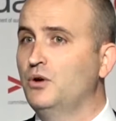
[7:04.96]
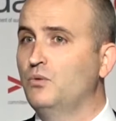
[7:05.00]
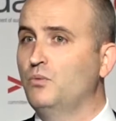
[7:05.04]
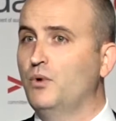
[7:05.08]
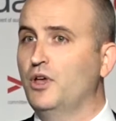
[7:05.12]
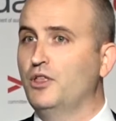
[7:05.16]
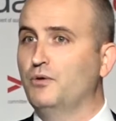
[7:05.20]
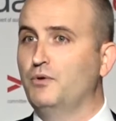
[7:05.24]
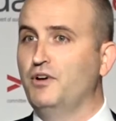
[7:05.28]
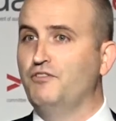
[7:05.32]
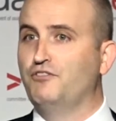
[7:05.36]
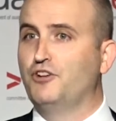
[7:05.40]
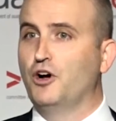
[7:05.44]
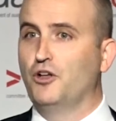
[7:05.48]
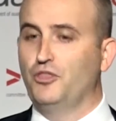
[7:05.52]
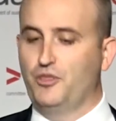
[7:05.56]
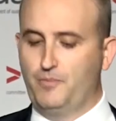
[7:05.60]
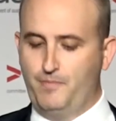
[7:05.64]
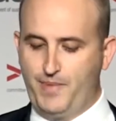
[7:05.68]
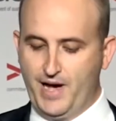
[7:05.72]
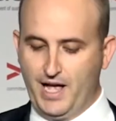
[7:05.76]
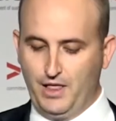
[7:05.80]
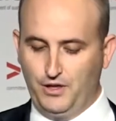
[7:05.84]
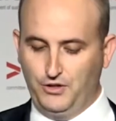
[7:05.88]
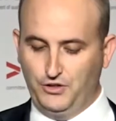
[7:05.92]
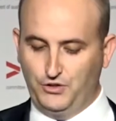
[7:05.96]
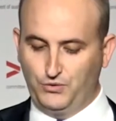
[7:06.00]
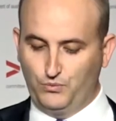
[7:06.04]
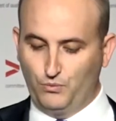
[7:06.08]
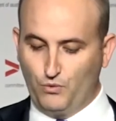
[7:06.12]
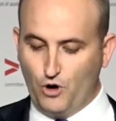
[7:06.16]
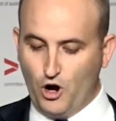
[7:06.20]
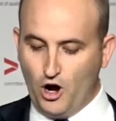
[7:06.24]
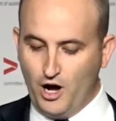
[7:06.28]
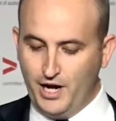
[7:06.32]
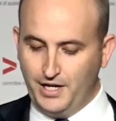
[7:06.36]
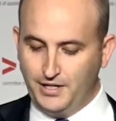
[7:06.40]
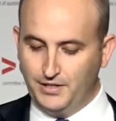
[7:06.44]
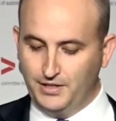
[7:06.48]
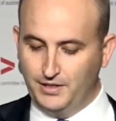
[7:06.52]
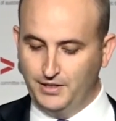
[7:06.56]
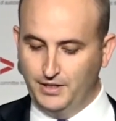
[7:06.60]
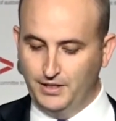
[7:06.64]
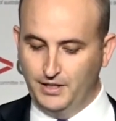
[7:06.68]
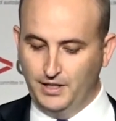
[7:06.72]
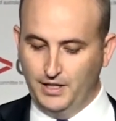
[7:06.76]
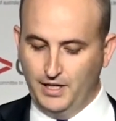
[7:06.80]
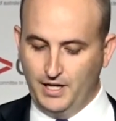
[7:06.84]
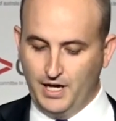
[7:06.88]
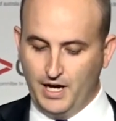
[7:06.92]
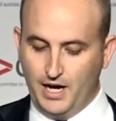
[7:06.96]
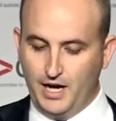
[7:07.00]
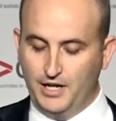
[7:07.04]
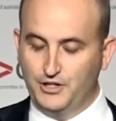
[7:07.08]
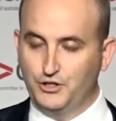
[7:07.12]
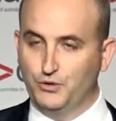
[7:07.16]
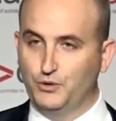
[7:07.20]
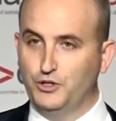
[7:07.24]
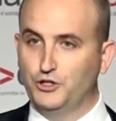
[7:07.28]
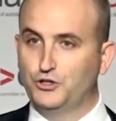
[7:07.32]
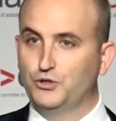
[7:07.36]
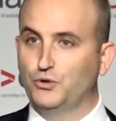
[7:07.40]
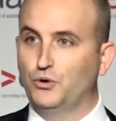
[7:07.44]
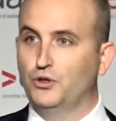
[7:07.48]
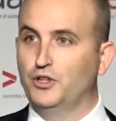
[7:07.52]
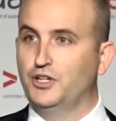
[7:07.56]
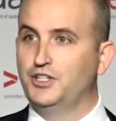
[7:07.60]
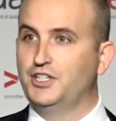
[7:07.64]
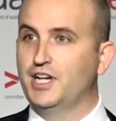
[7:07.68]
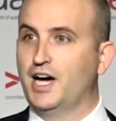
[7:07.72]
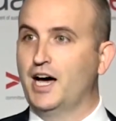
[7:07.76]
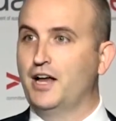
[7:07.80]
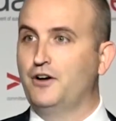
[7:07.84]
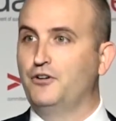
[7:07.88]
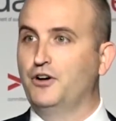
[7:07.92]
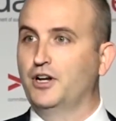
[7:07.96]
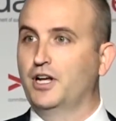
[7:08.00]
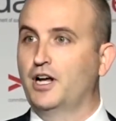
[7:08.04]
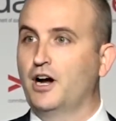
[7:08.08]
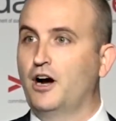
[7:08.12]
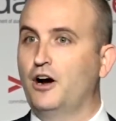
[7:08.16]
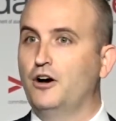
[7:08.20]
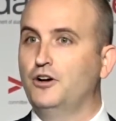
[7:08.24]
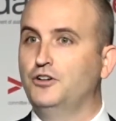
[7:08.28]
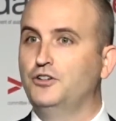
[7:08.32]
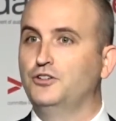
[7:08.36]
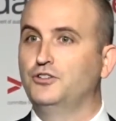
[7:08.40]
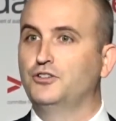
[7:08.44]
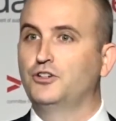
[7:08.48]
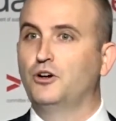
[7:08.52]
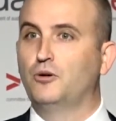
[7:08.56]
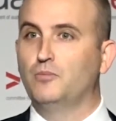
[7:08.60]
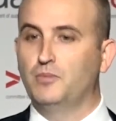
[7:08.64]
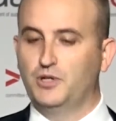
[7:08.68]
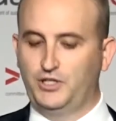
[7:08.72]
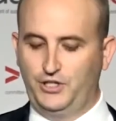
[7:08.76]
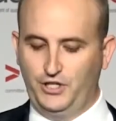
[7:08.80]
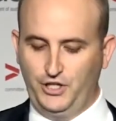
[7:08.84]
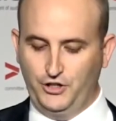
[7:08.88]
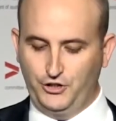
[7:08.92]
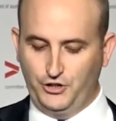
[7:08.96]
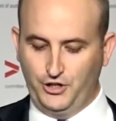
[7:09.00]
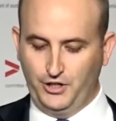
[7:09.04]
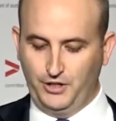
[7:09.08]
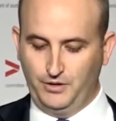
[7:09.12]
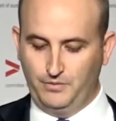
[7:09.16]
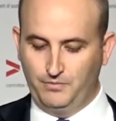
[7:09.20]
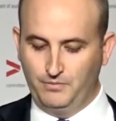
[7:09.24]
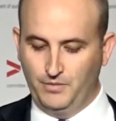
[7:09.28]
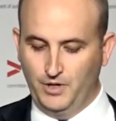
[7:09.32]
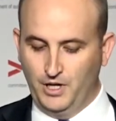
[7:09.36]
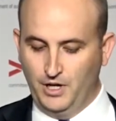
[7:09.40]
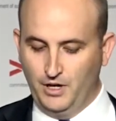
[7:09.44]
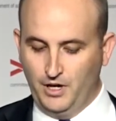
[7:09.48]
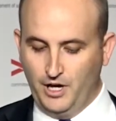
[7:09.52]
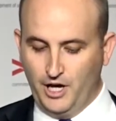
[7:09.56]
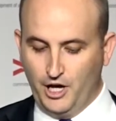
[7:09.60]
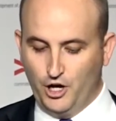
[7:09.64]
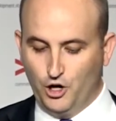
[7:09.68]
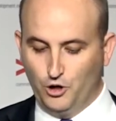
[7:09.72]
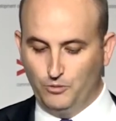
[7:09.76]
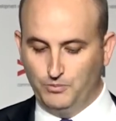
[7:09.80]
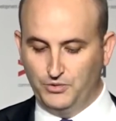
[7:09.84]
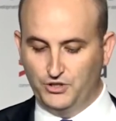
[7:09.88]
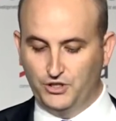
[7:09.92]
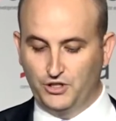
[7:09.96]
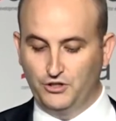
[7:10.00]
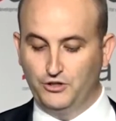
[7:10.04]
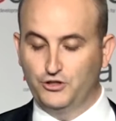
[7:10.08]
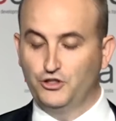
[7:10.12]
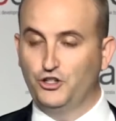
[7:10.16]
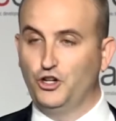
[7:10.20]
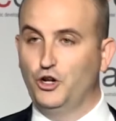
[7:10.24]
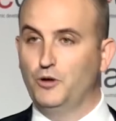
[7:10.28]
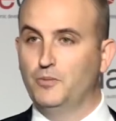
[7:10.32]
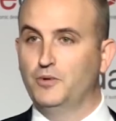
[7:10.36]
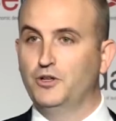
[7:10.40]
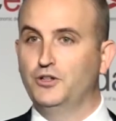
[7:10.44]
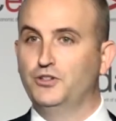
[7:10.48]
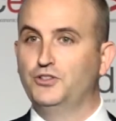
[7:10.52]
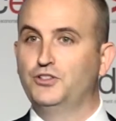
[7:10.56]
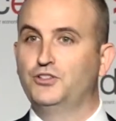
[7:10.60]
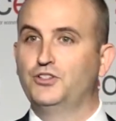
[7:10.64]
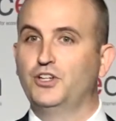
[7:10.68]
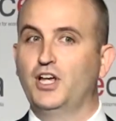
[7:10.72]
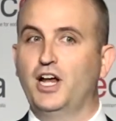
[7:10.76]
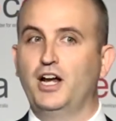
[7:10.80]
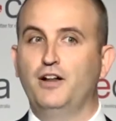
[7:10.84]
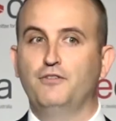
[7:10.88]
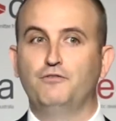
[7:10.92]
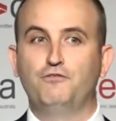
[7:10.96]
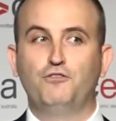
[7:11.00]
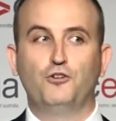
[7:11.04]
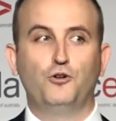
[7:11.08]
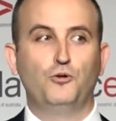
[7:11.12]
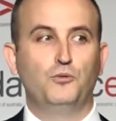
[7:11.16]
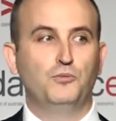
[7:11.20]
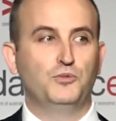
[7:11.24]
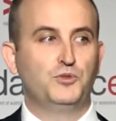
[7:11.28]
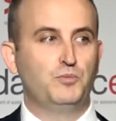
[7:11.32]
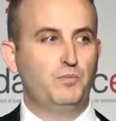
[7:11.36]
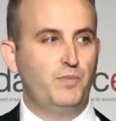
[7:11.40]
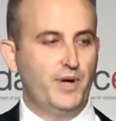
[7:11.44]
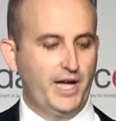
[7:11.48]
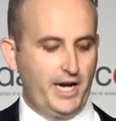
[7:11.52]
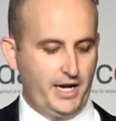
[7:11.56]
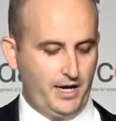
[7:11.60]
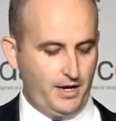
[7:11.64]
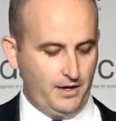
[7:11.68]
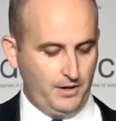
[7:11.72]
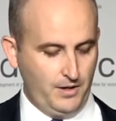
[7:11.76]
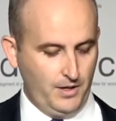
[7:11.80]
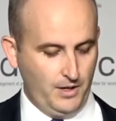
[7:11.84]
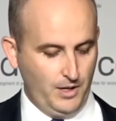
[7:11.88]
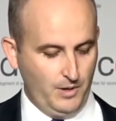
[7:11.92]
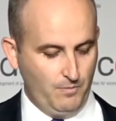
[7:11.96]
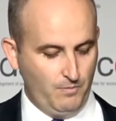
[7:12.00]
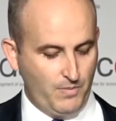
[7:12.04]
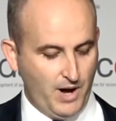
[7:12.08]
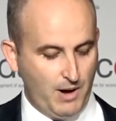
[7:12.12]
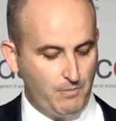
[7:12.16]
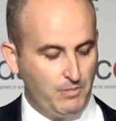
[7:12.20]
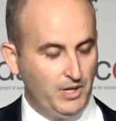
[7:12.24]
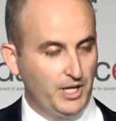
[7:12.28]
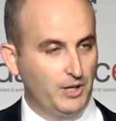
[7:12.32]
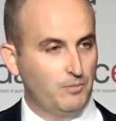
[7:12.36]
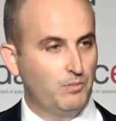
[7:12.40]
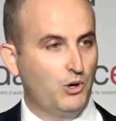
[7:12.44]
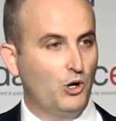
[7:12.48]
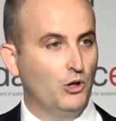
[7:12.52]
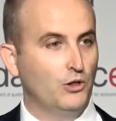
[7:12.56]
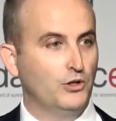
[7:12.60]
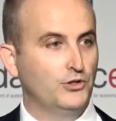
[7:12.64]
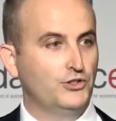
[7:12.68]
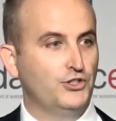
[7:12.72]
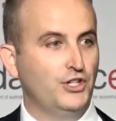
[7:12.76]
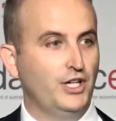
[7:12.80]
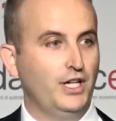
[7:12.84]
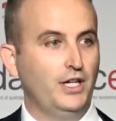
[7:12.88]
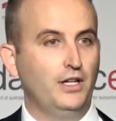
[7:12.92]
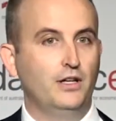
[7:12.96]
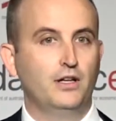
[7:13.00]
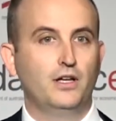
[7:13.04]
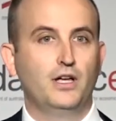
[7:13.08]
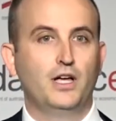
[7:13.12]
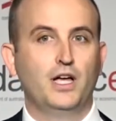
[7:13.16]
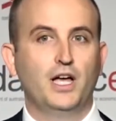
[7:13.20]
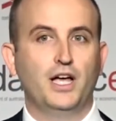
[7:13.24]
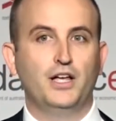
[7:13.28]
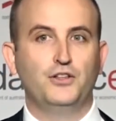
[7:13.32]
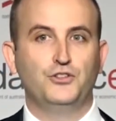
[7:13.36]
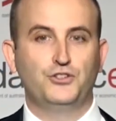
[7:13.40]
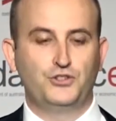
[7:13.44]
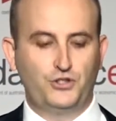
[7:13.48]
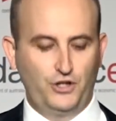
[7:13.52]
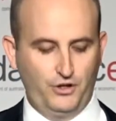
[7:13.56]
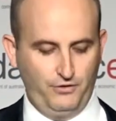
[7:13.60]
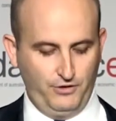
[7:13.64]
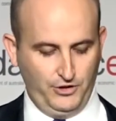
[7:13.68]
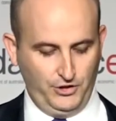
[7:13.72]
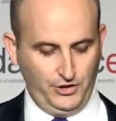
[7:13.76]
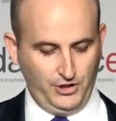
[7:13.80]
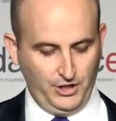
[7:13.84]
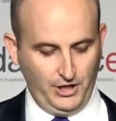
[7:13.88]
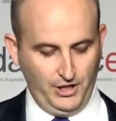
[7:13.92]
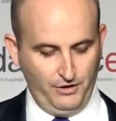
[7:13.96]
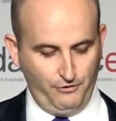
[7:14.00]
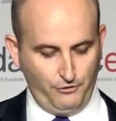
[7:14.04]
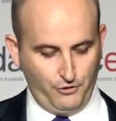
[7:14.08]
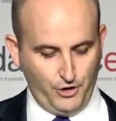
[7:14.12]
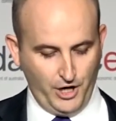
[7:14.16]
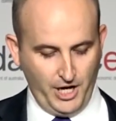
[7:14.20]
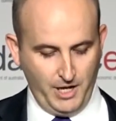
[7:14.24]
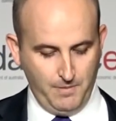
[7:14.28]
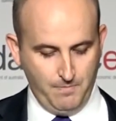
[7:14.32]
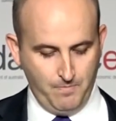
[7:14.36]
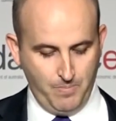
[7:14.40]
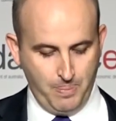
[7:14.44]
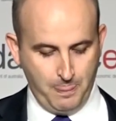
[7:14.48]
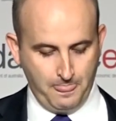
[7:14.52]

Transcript: whether we've got the balance right to ensure that data encourages competition, helps consumers, and informs better public policy and service delivery.